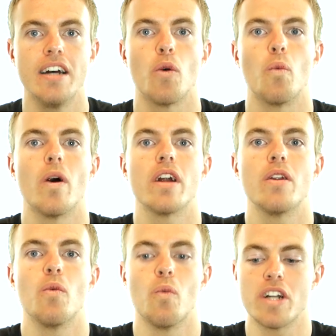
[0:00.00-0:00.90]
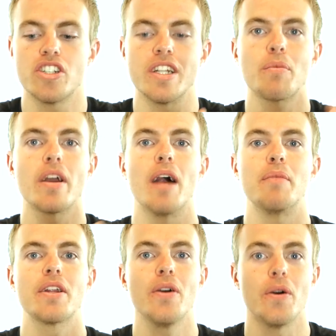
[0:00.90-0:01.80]
what, watch them come
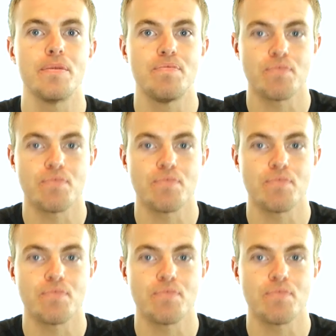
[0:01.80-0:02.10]
and go,